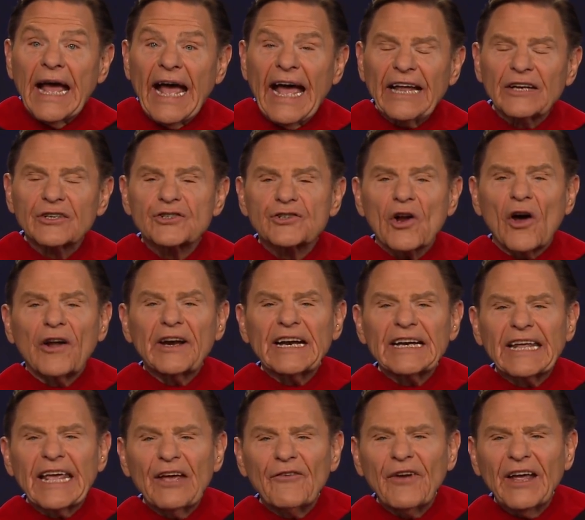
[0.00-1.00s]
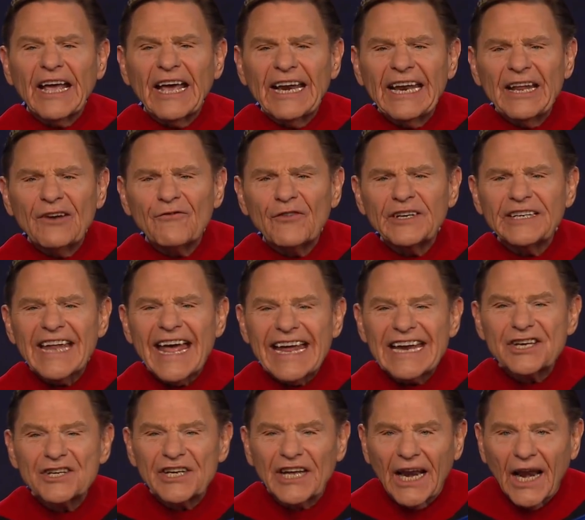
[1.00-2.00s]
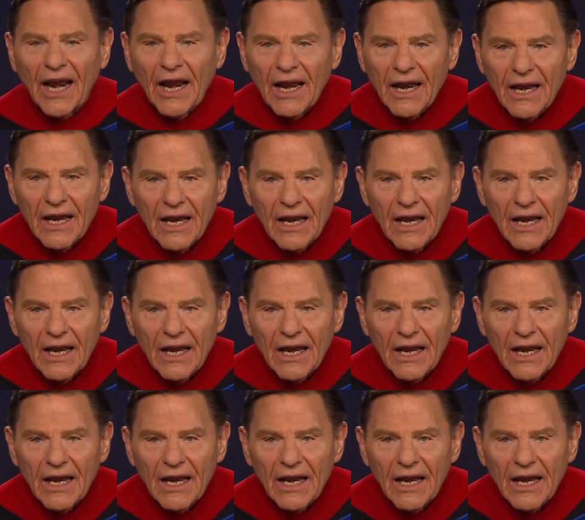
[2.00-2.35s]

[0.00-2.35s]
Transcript: and started giving an invitation.